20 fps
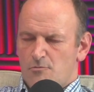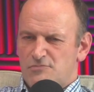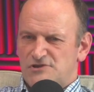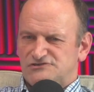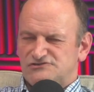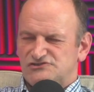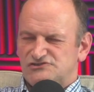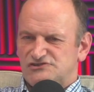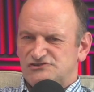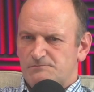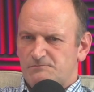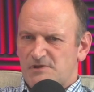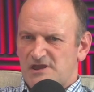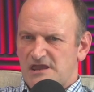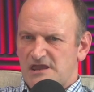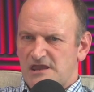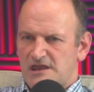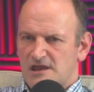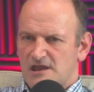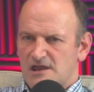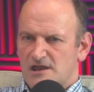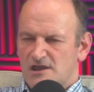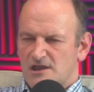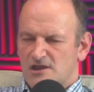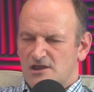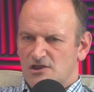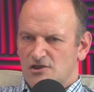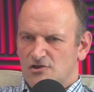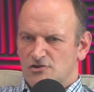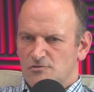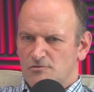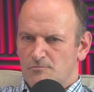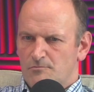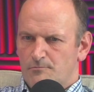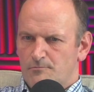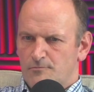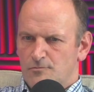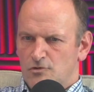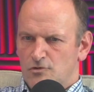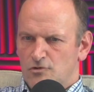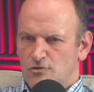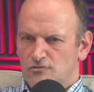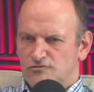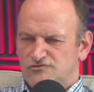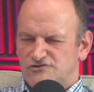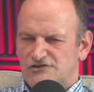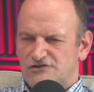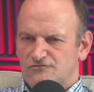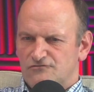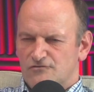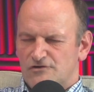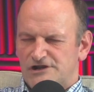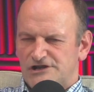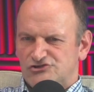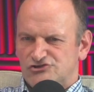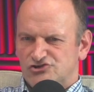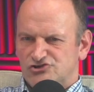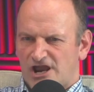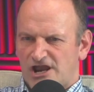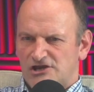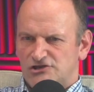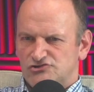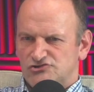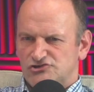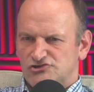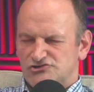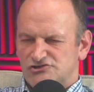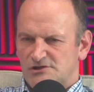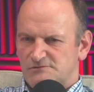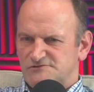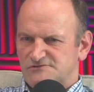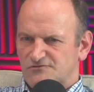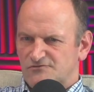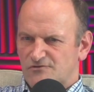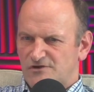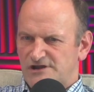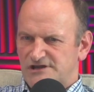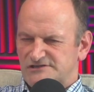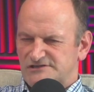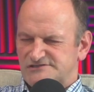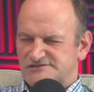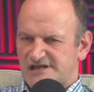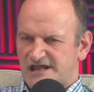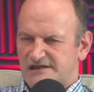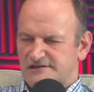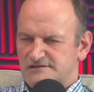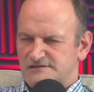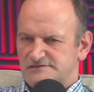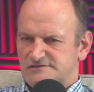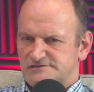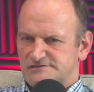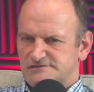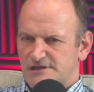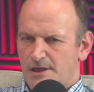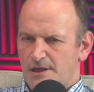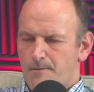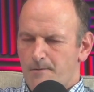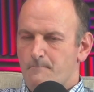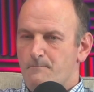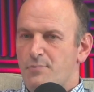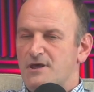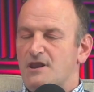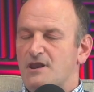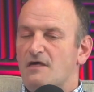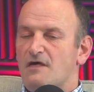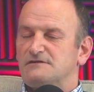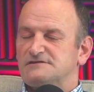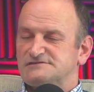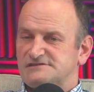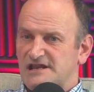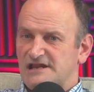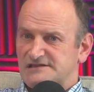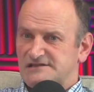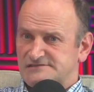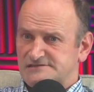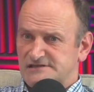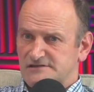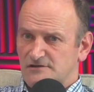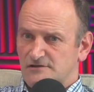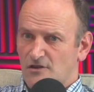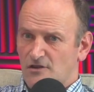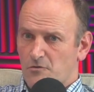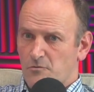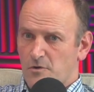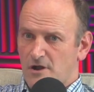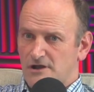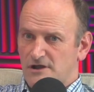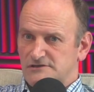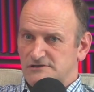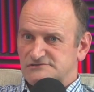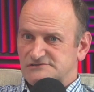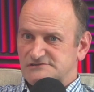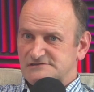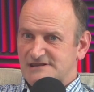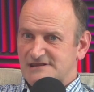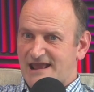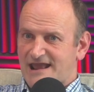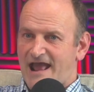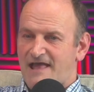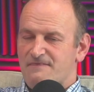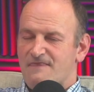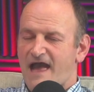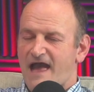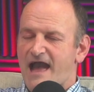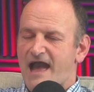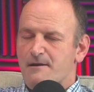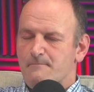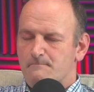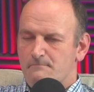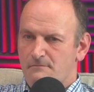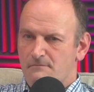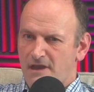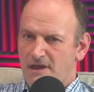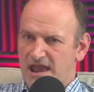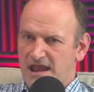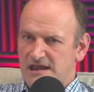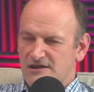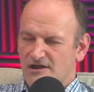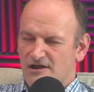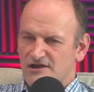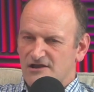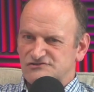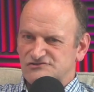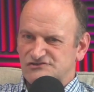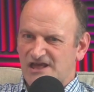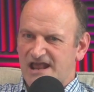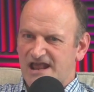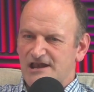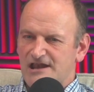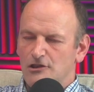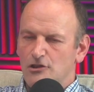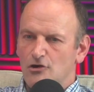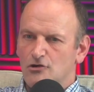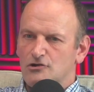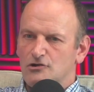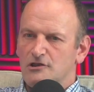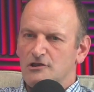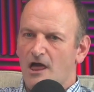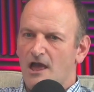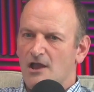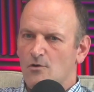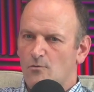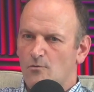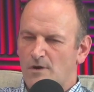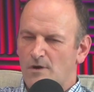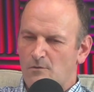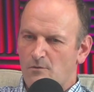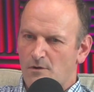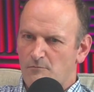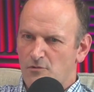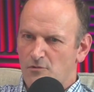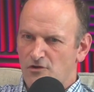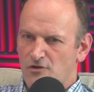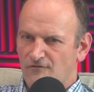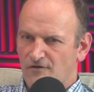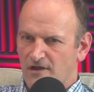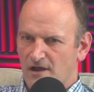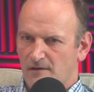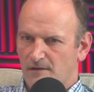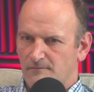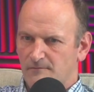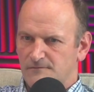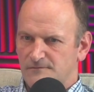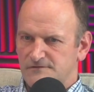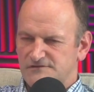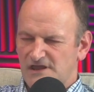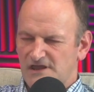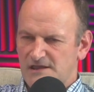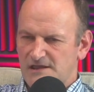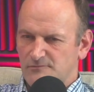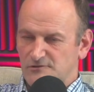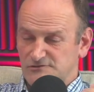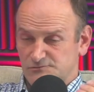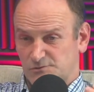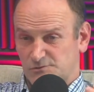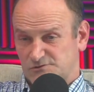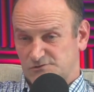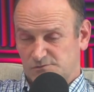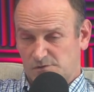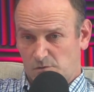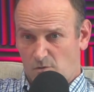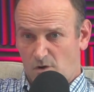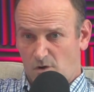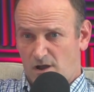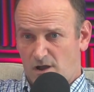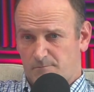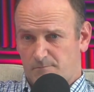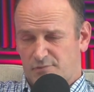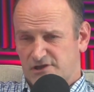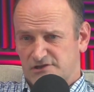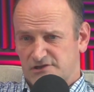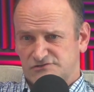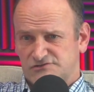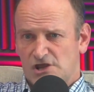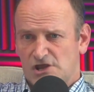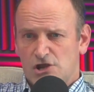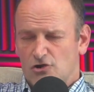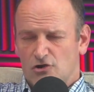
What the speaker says: Mississippi didn't really change in terms of reading standards, but other states did a lot worse. And that made us then look like we were moving up the tables, which we were, because